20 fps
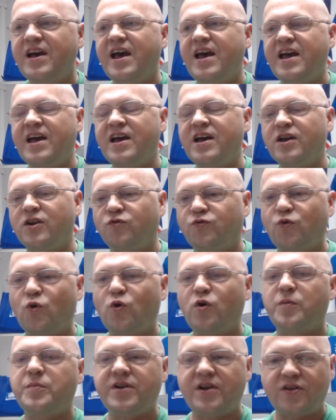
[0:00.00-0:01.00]
and
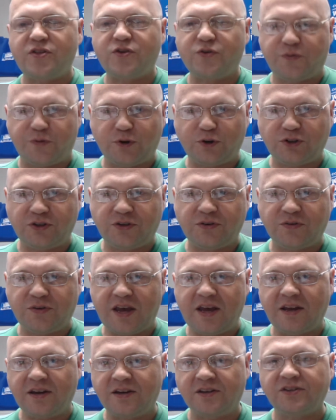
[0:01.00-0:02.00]
form another version of
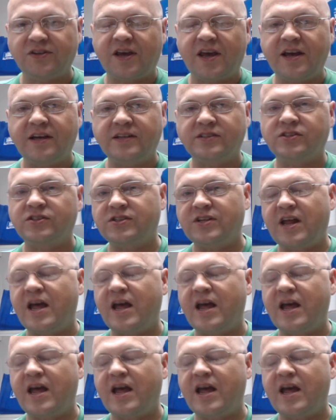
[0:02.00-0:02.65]
Kansas and